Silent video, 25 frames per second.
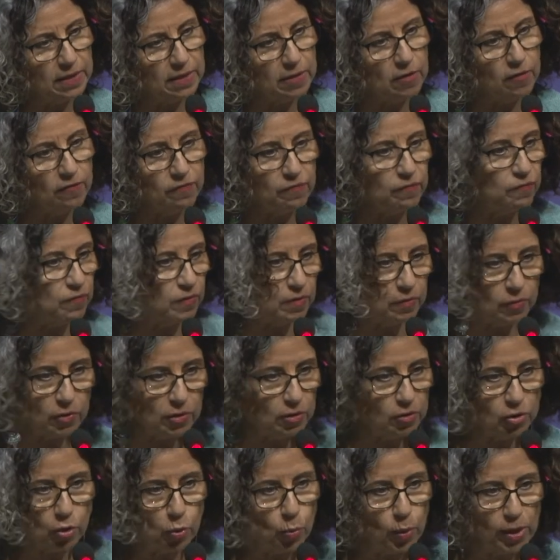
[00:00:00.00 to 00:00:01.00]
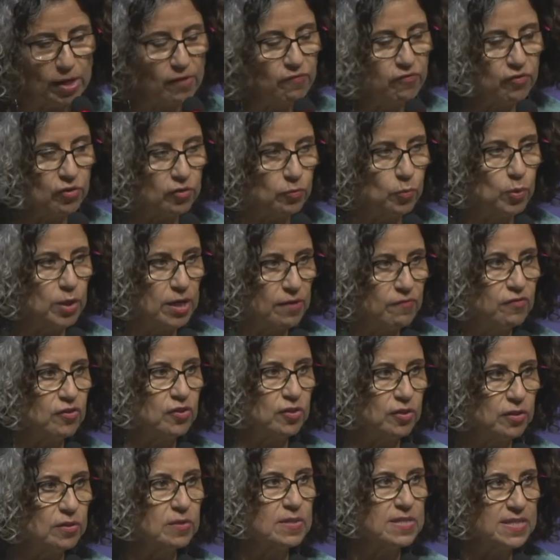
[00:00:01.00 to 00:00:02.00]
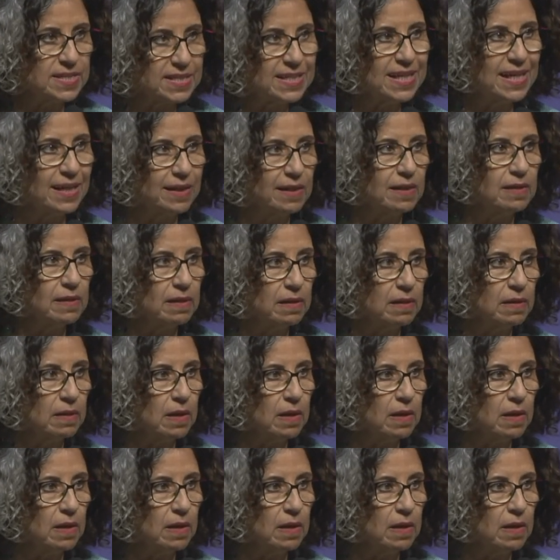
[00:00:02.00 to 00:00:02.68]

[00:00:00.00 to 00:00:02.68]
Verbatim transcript: of you know whatever whatever skill,